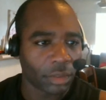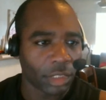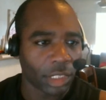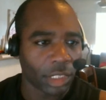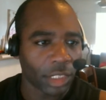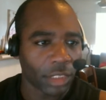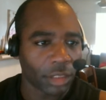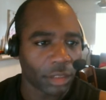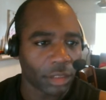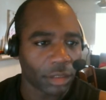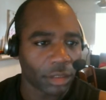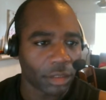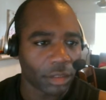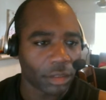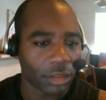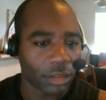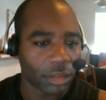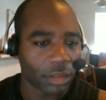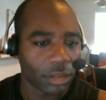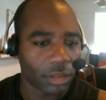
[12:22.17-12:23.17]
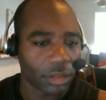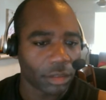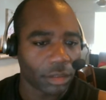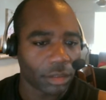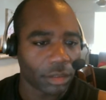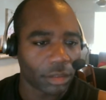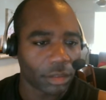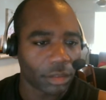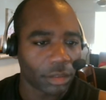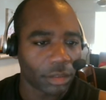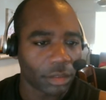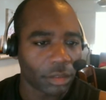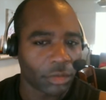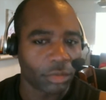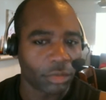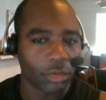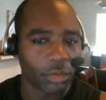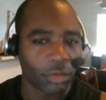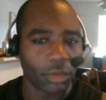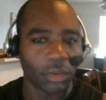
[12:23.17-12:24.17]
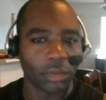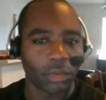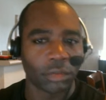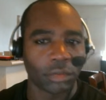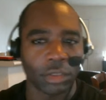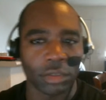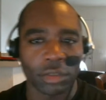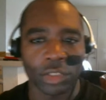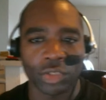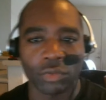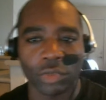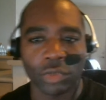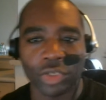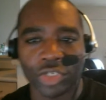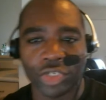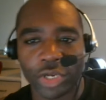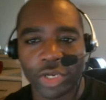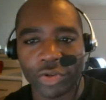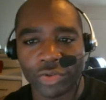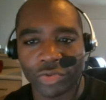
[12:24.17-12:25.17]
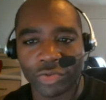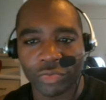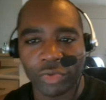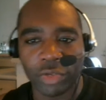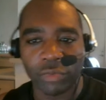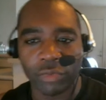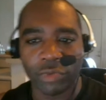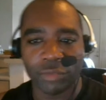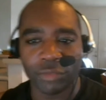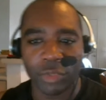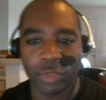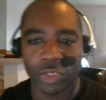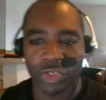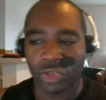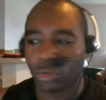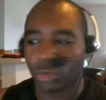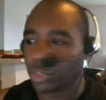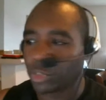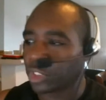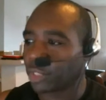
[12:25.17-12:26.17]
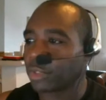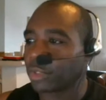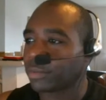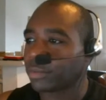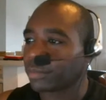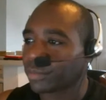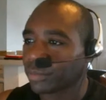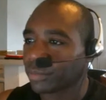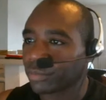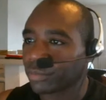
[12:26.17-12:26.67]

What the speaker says: Okay. Cool. Did you want to share your screen with me and show me something?